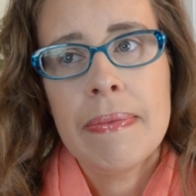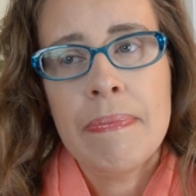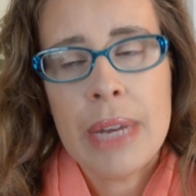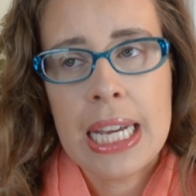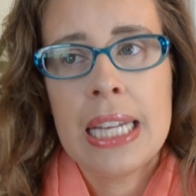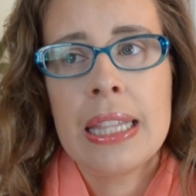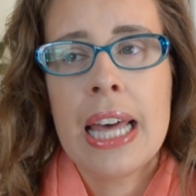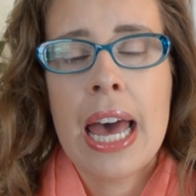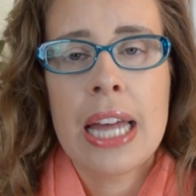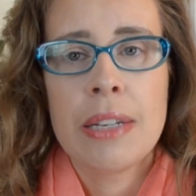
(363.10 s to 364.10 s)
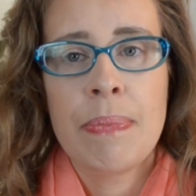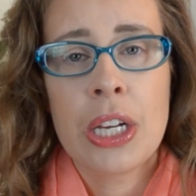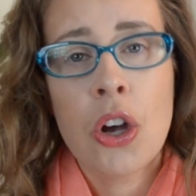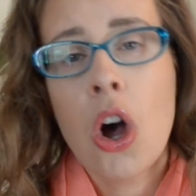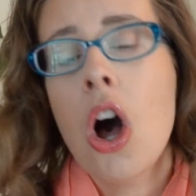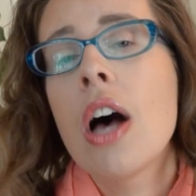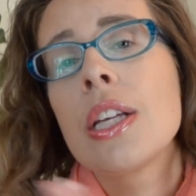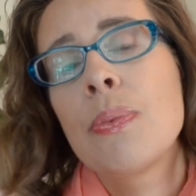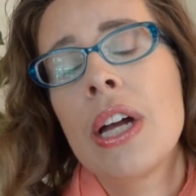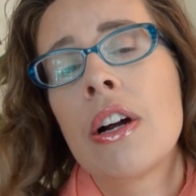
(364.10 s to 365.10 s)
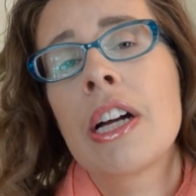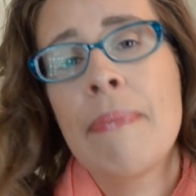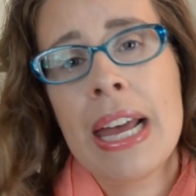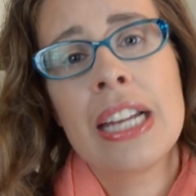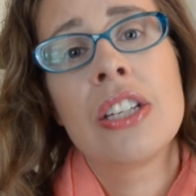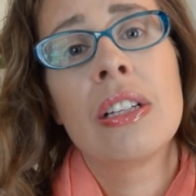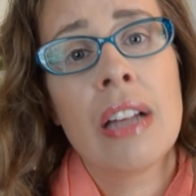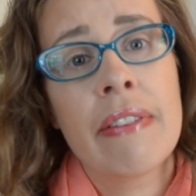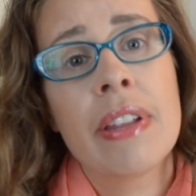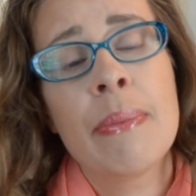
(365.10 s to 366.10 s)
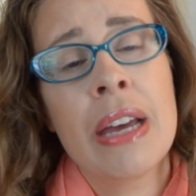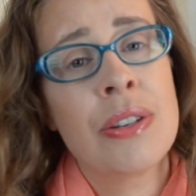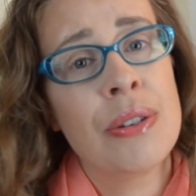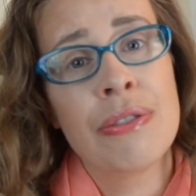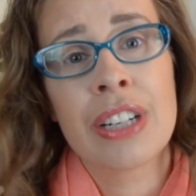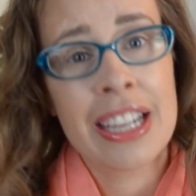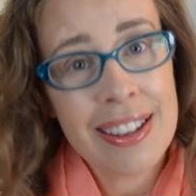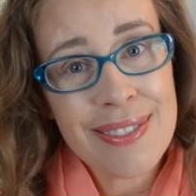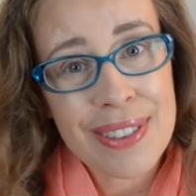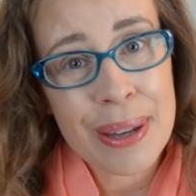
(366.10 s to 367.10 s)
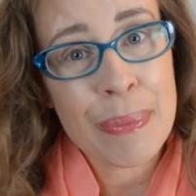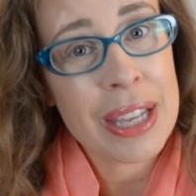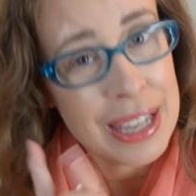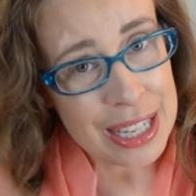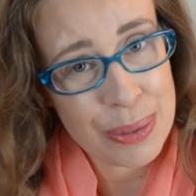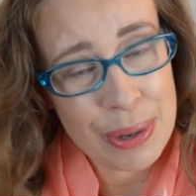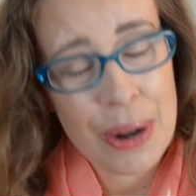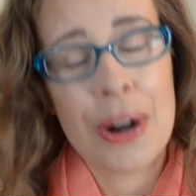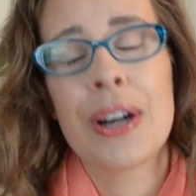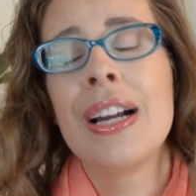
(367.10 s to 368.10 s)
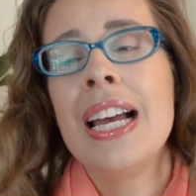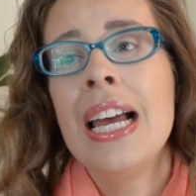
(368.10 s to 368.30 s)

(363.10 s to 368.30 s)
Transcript: mean that because we are commanded to love them and to forgive them, yes, we are,